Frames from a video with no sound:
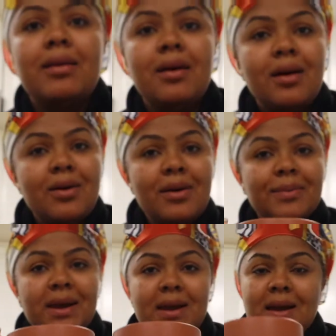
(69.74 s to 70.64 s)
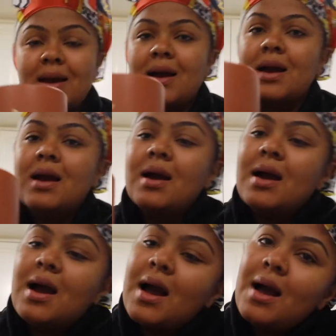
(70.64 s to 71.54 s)
know, I'm like,
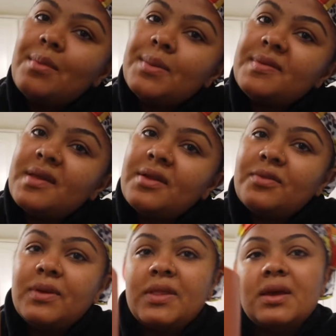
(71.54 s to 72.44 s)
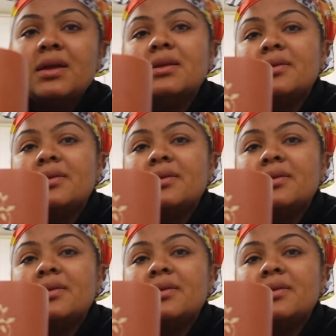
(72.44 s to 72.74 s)
I'm obsessed with it.